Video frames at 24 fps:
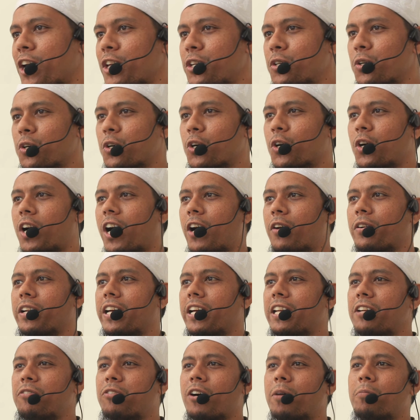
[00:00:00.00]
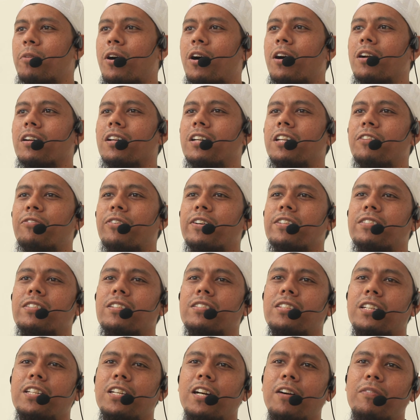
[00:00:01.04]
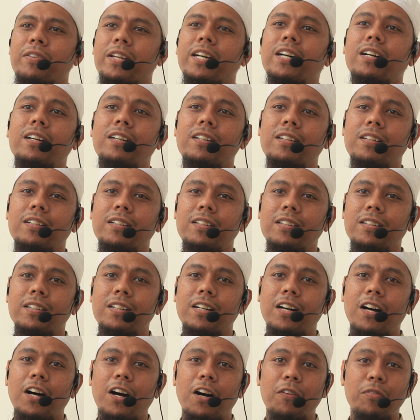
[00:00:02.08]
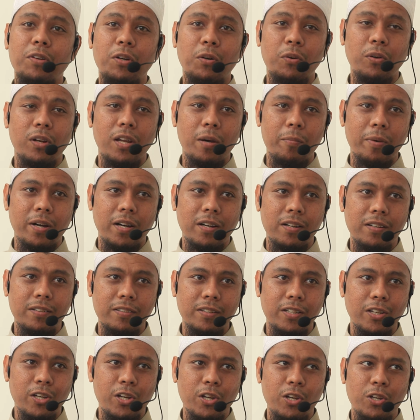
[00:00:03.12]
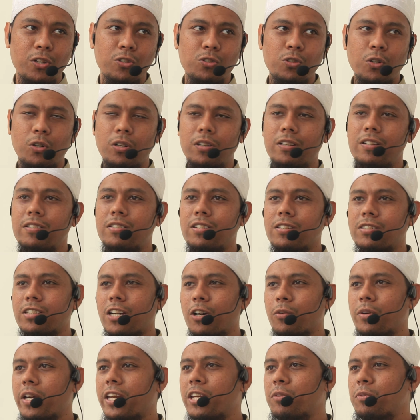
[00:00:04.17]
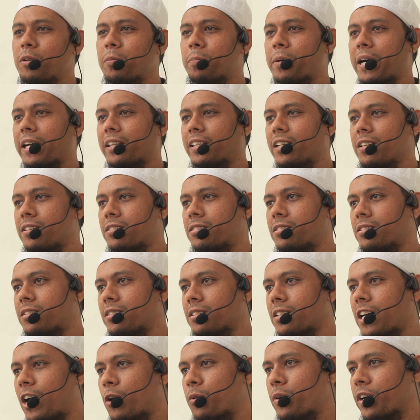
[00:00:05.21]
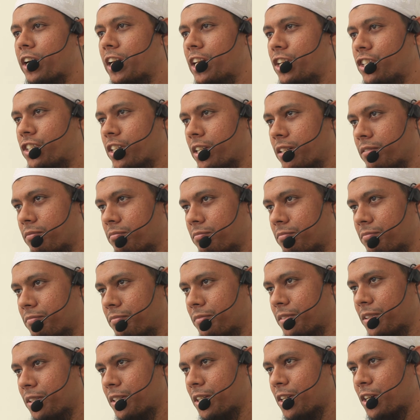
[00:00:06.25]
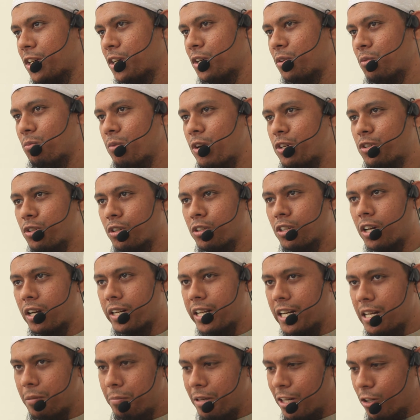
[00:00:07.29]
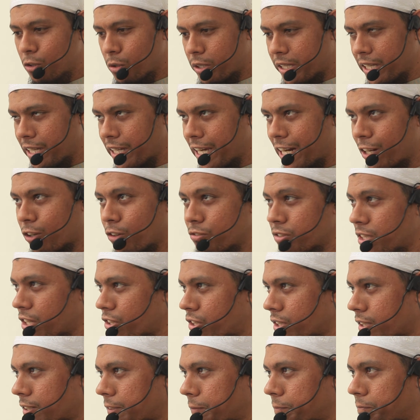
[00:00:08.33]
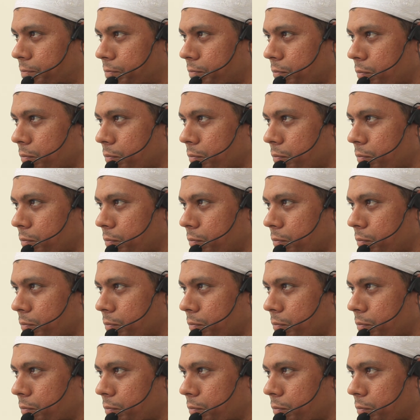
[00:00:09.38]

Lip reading: You go out any from all the differences any of the ulama. So this is how we need to practice our religion. We should not only be looking at concession,